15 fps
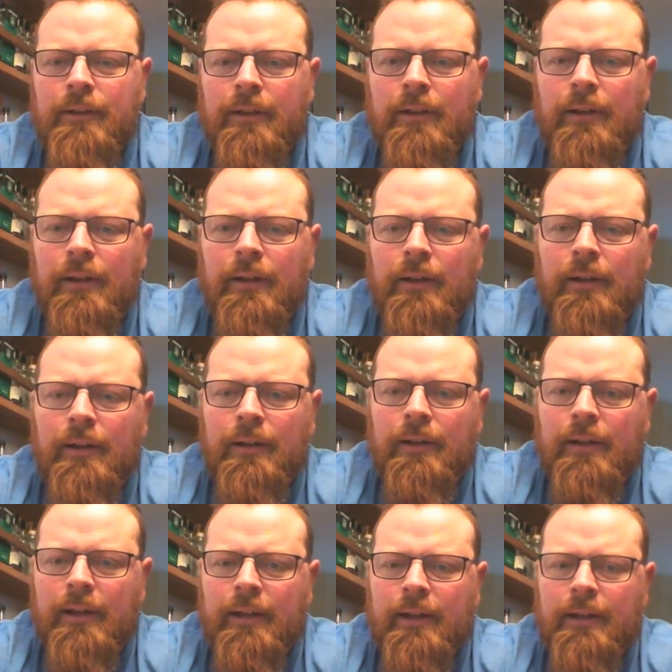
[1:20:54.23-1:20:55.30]

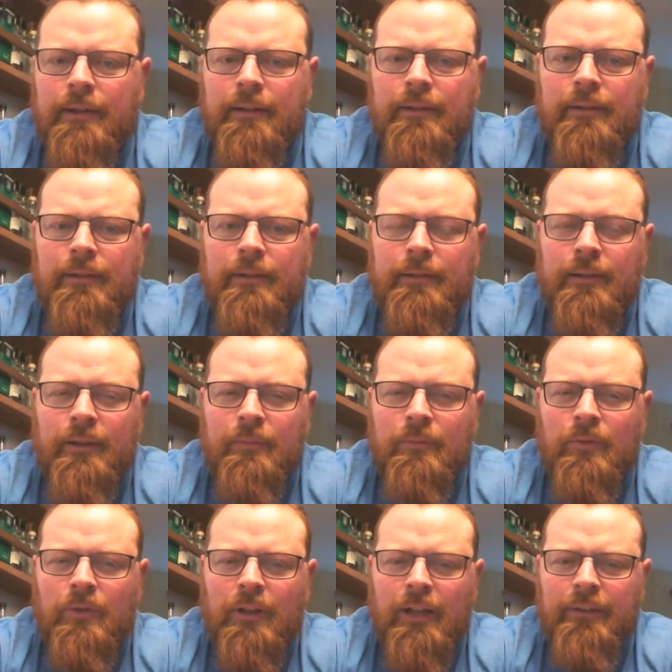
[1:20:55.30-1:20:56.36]
and
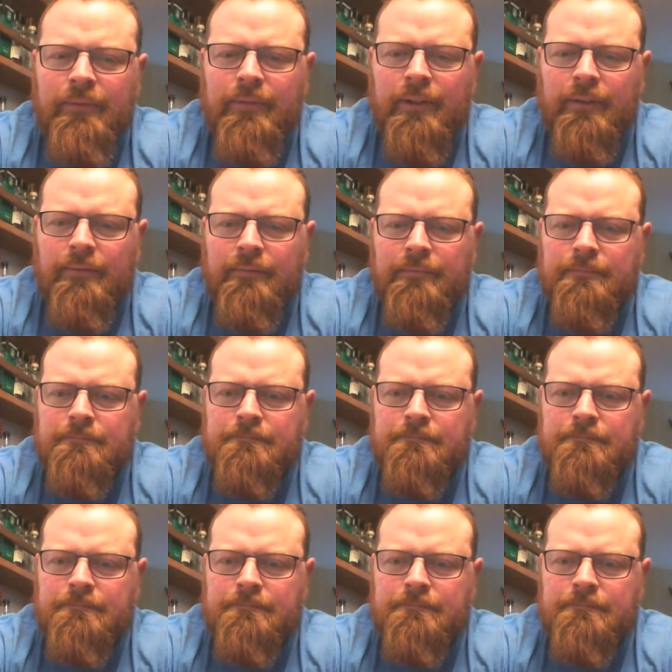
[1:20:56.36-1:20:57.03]
more live stuff.